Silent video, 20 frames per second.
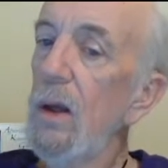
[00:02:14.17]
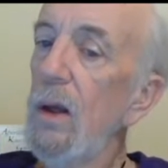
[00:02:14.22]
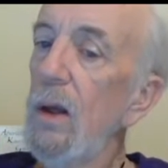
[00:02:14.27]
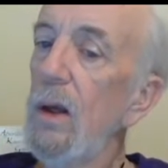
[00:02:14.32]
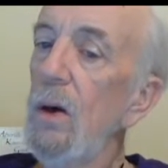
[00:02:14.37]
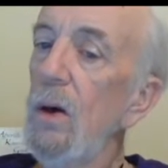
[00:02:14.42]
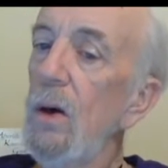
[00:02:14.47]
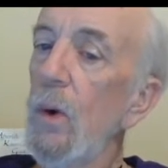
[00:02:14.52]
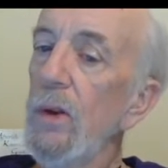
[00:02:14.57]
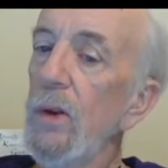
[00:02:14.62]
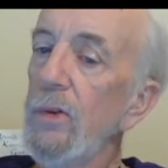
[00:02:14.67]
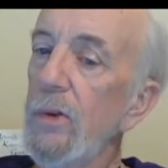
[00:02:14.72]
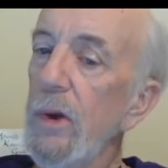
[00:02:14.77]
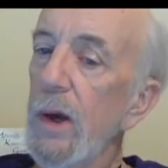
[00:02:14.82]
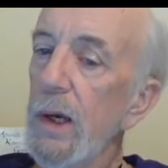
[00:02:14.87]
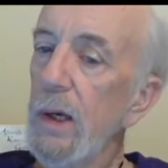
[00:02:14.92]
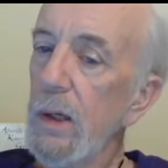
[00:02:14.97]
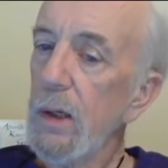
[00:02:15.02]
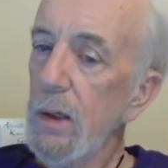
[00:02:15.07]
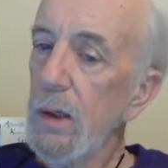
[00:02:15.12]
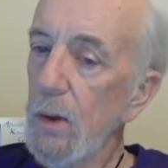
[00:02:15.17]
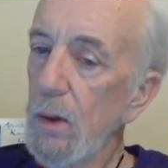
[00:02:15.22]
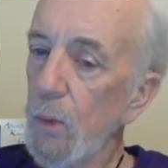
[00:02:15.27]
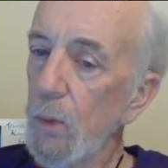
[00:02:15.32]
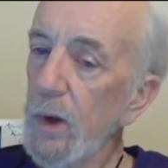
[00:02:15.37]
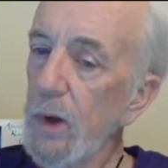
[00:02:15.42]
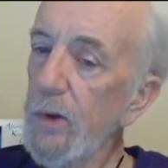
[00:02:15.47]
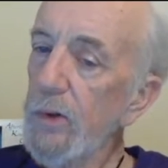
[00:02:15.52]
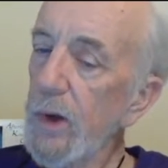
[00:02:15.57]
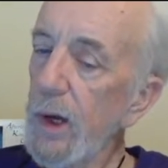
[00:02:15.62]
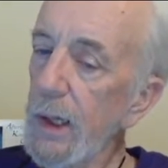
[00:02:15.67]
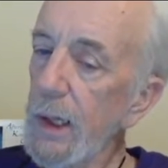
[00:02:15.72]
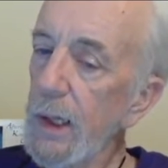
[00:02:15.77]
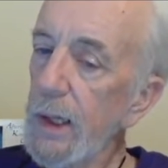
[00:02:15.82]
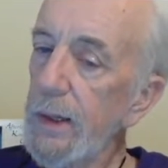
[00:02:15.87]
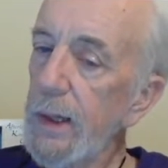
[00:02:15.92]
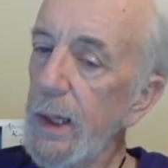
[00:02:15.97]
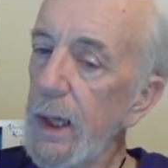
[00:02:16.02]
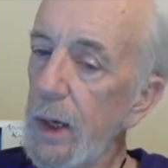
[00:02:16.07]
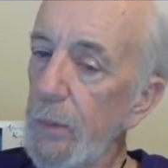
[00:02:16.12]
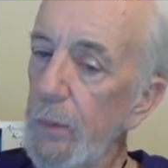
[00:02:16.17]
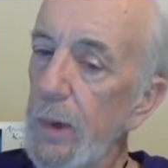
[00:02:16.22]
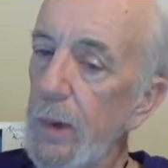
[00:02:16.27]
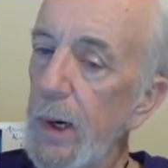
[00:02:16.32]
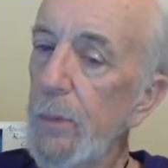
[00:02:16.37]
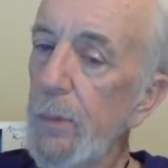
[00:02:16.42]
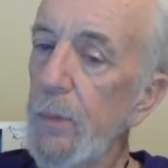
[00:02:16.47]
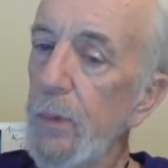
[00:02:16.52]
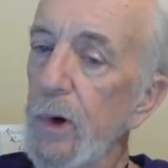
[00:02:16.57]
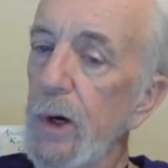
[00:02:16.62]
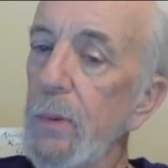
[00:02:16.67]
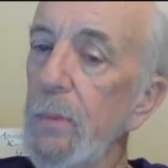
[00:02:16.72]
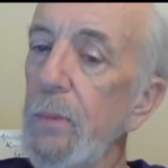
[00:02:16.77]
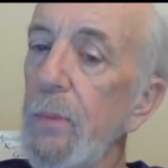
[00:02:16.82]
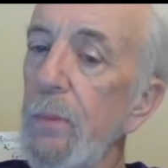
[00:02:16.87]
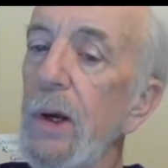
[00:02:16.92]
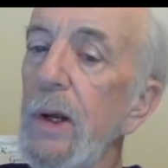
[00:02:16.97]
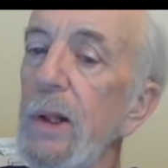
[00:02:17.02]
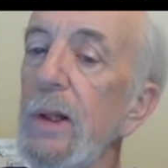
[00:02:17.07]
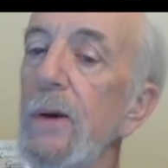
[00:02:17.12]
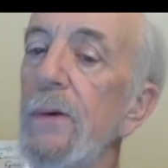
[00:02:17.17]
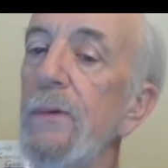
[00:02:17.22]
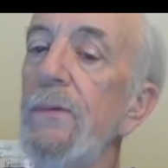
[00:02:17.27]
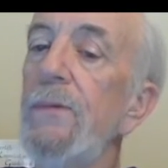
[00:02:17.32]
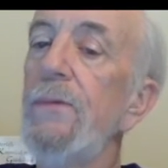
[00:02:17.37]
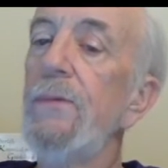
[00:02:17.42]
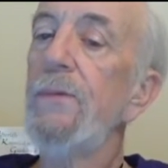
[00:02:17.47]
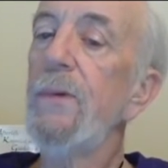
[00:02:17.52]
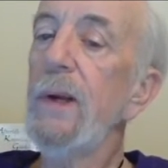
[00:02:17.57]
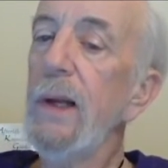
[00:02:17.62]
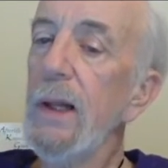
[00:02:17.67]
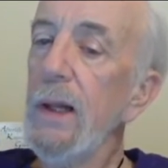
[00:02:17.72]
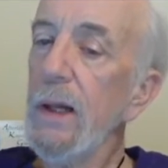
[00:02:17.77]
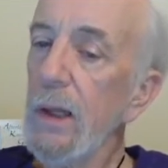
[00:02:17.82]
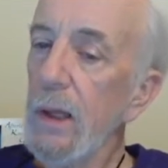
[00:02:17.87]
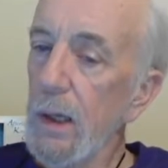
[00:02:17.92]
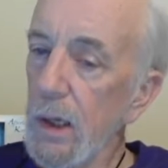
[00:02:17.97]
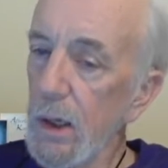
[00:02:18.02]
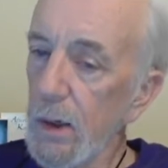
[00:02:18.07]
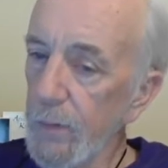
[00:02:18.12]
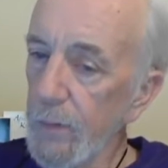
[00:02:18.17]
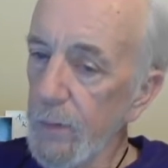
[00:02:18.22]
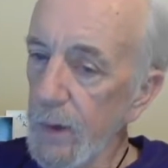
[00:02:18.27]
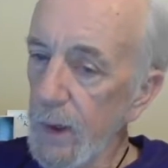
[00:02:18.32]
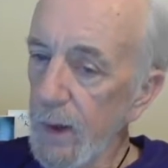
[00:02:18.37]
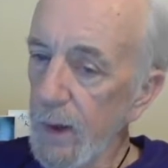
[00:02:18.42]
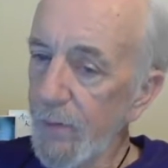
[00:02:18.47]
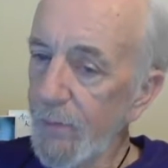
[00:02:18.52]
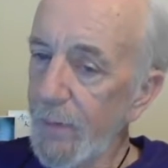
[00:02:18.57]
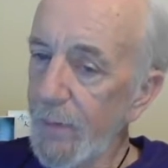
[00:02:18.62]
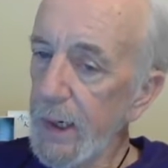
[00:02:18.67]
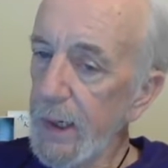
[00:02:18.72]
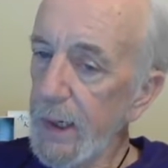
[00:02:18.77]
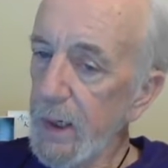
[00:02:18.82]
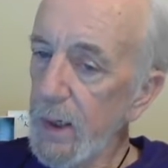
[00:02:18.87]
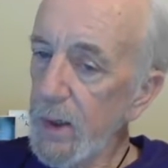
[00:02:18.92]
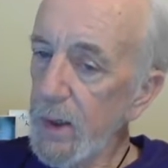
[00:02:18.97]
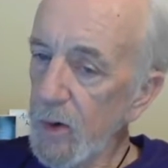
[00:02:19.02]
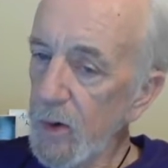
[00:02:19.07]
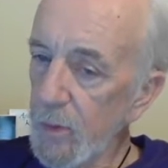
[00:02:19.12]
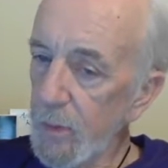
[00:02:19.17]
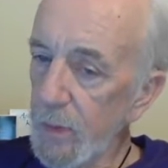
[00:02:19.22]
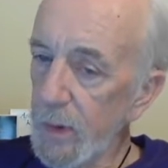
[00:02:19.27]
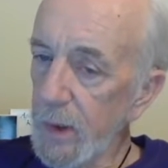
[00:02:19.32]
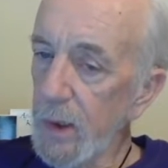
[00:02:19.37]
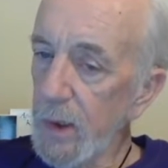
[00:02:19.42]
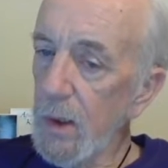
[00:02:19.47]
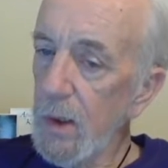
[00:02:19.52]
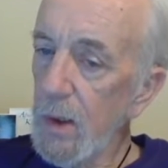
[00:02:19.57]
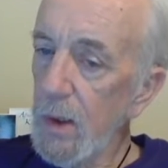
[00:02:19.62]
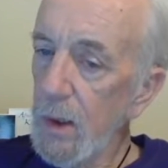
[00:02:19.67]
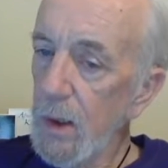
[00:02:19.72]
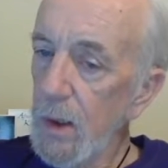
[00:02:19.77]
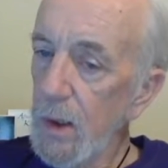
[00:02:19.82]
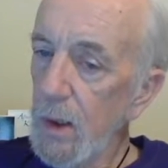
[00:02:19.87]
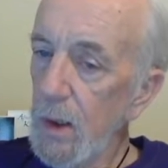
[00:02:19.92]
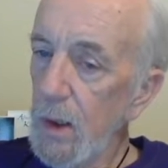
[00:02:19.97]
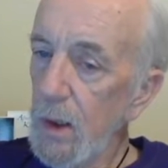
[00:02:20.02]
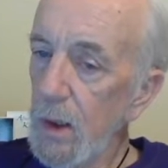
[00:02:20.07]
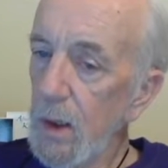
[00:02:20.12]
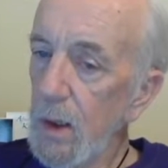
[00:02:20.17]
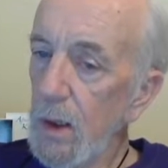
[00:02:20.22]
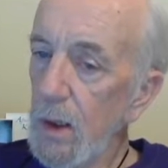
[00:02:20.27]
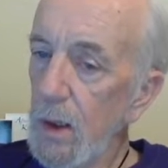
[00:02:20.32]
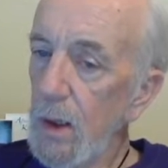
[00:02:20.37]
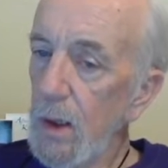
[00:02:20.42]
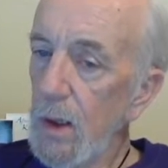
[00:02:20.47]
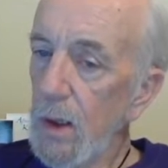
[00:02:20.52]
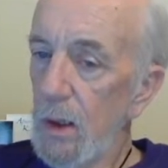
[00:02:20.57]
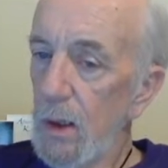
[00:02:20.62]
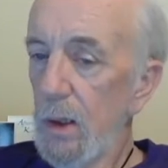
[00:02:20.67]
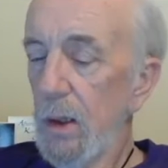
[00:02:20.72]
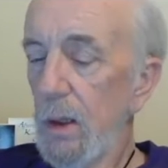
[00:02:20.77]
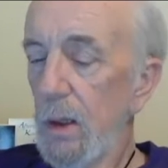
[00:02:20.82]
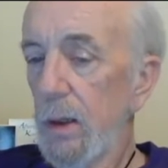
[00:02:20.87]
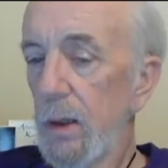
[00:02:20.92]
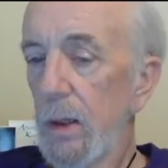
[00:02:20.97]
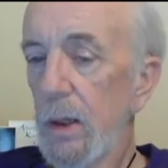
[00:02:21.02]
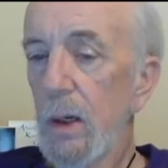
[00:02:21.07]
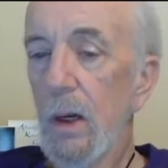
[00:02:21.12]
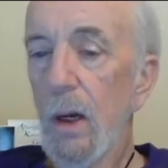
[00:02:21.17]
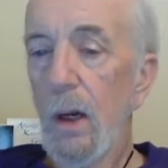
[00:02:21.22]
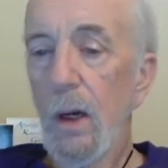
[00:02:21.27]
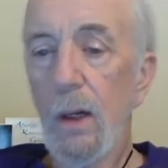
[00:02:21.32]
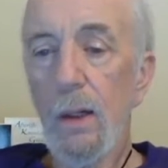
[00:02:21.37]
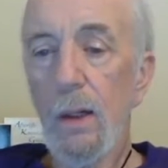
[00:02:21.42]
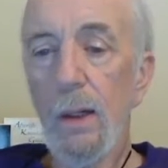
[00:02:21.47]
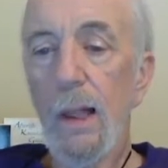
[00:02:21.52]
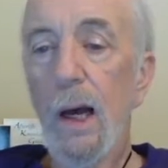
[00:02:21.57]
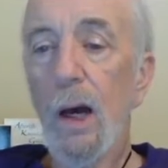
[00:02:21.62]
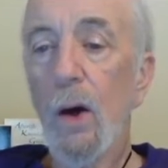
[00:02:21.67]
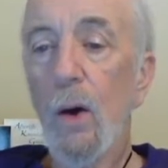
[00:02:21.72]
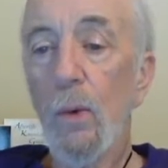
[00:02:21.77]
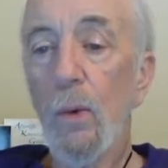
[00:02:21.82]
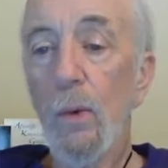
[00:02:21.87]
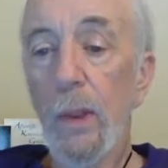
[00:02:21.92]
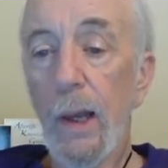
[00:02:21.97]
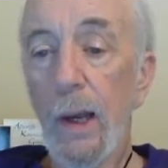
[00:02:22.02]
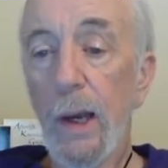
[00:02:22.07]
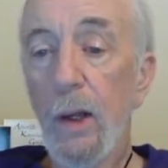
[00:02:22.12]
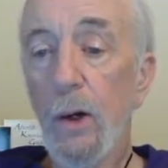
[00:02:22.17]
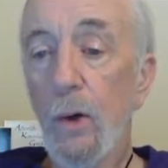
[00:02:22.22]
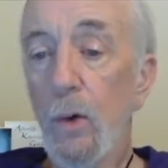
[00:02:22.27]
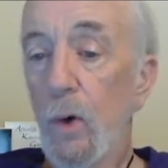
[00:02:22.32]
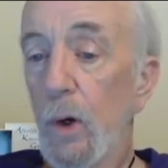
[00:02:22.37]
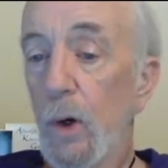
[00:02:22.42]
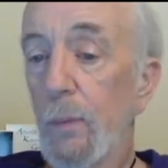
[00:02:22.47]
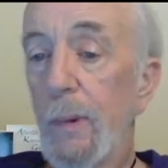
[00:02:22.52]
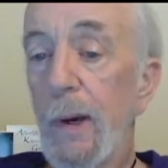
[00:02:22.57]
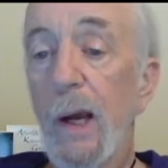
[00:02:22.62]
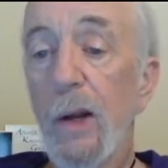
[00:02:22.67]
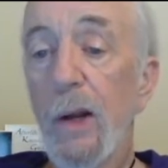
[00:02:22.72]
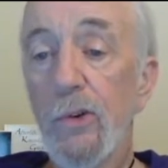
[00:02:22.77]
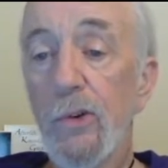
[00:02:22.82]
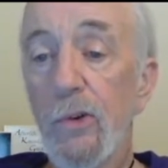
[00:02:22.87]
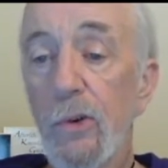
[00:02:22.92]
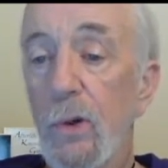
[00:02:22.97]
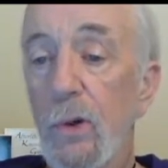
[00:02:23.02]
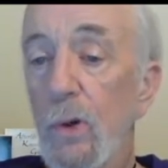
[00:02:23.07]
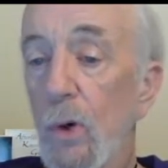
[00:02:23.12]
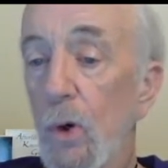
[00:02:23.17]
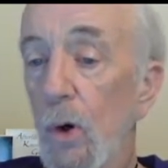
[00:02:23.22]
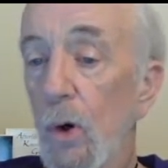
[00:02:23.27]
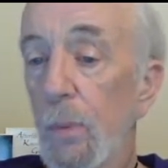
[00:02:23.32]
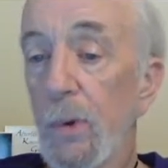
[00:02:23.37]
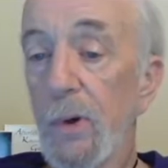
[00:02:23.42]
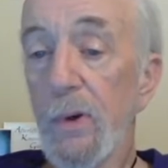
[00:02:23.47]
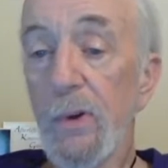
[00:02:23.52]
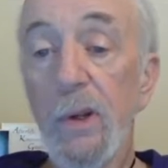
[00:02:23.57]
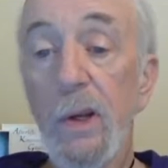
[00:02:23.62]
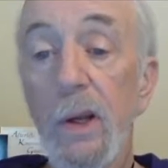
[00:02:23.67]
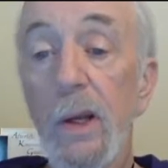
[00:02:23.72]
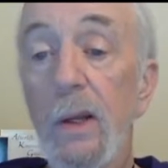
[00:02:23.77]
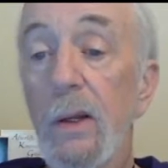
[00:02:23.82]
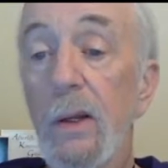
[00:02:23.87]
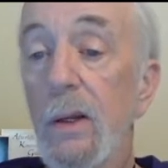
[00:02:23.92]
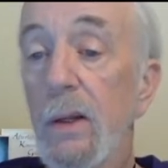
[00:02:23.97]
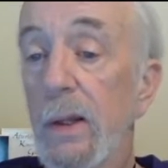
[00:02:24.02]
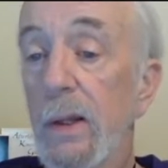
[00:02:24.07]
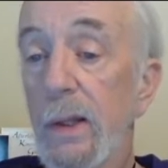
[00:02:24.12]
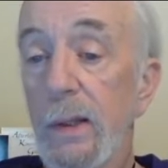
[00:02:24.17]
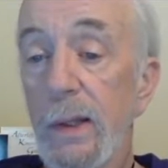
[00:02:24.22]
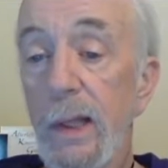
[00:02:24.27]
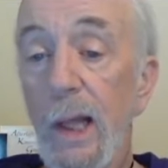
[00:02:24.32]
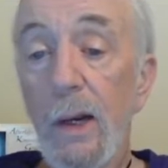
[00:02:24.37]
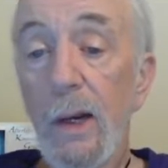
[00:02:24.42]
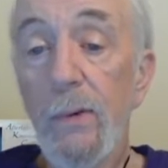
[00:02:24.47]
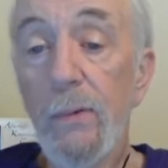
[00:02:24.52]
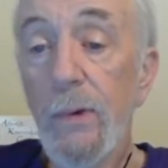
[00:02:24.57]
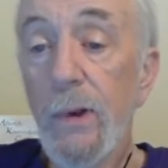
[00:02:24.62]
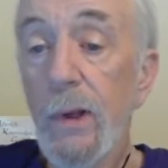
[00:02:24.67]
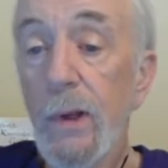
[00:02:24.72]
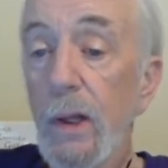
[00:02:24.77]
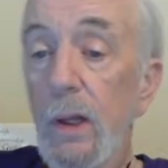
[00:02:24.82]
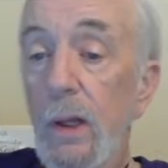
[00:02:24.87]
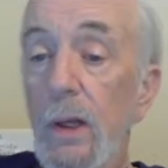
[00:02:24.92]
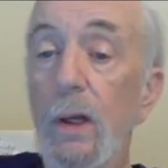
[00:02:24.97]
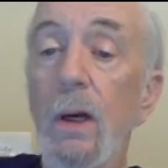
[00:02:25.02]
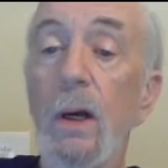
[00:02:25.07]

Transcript: Once I let that memory bring the feeling of love back into me, then I allow that, or imagine or pretend that that feeling